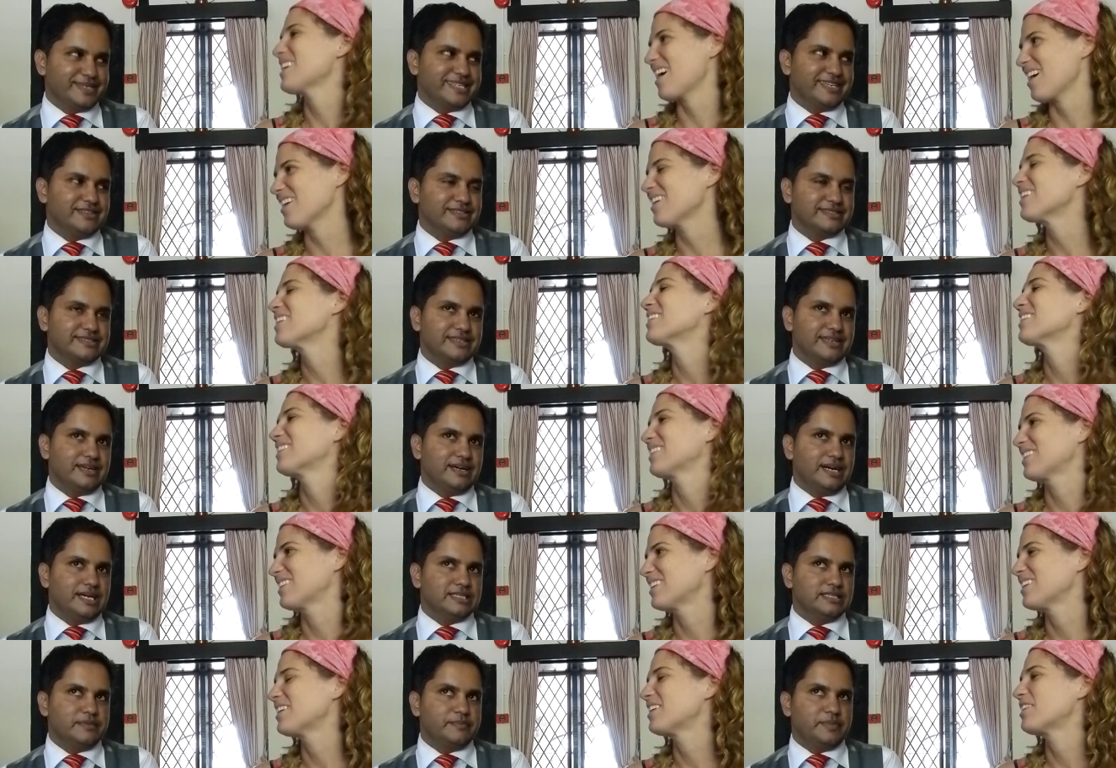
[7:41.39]
Speaker 1: because yeah.
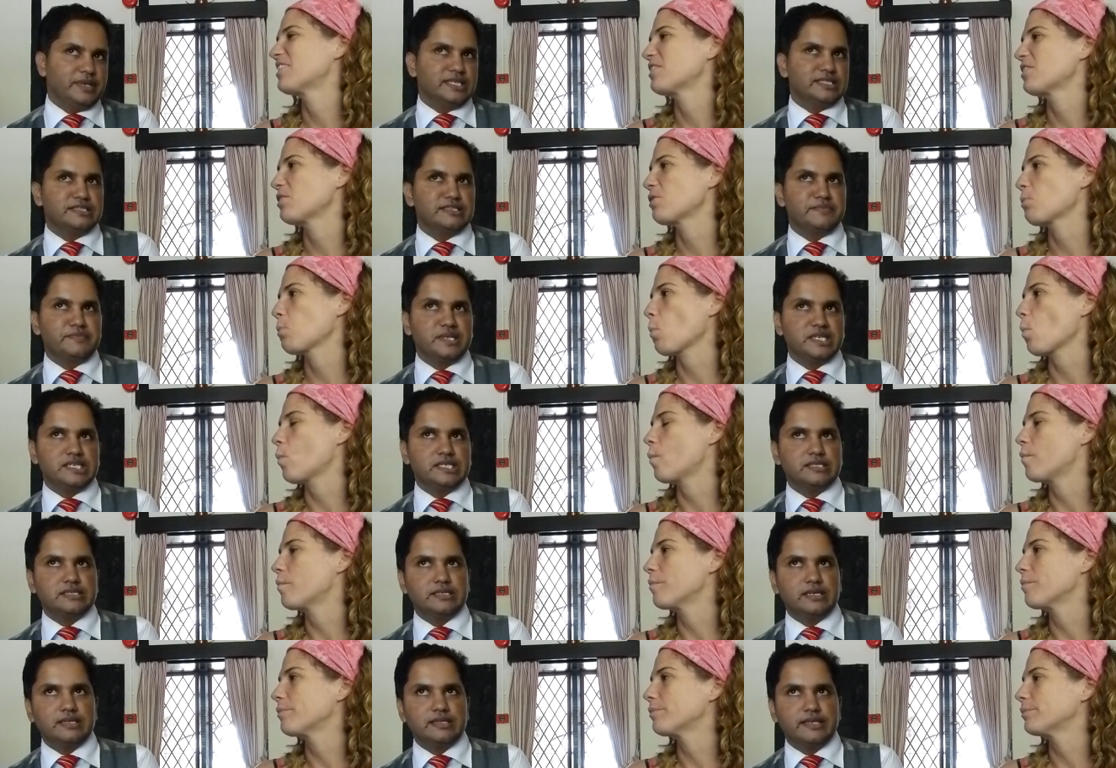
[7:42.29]
uh, other place in
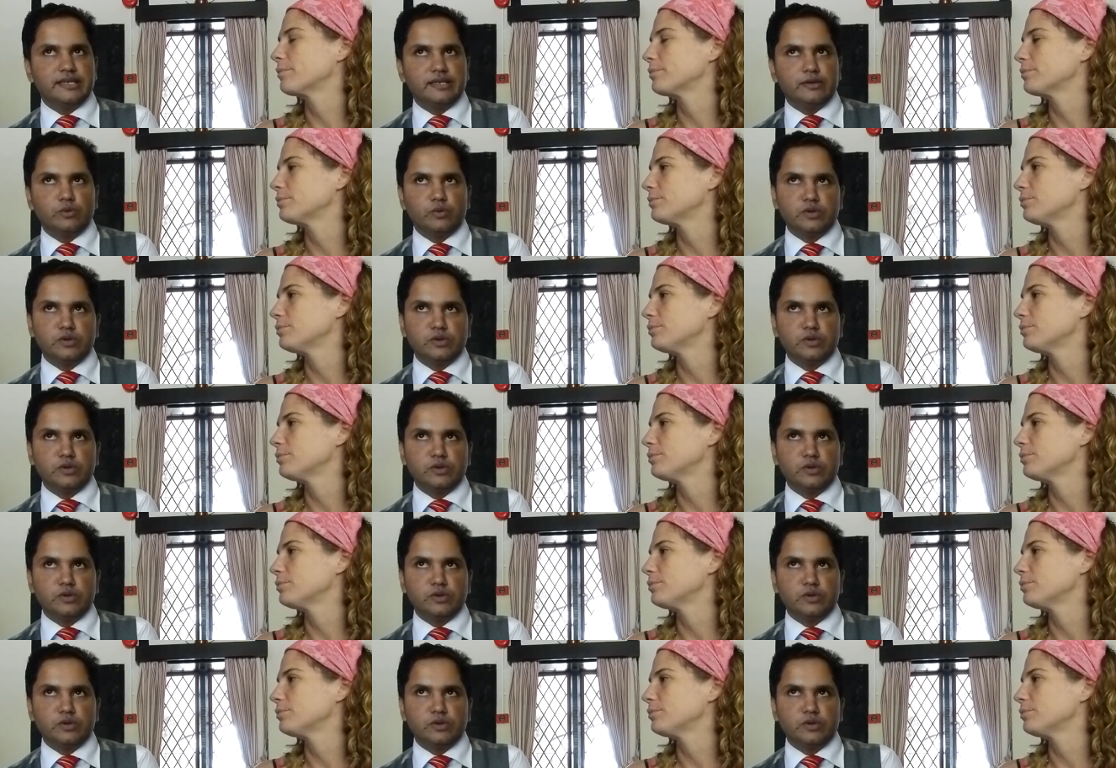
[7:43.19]
Malaysia they